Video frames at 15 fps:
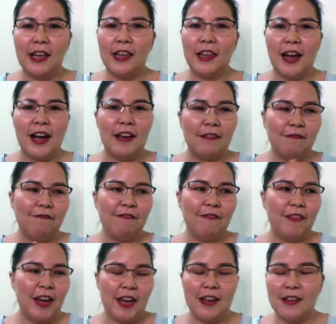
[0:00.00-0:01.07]
life
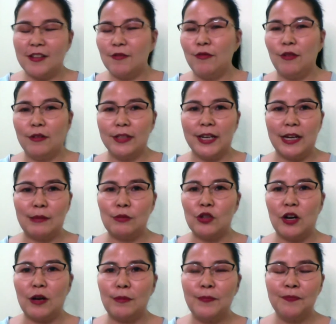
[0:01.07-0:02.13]
and full-time
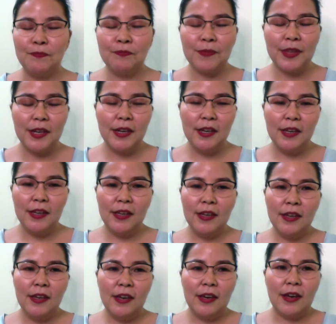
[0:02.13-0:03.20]
job.
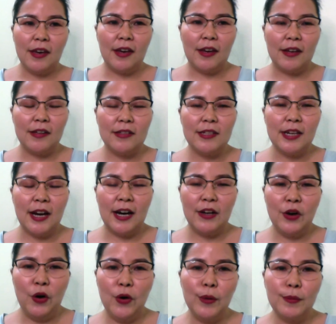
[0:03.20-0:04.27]
And I
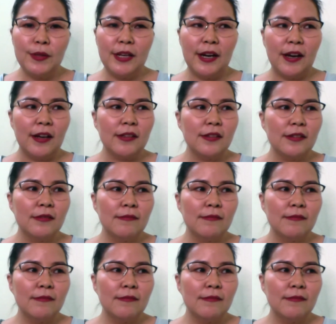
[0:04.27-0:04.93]
hope that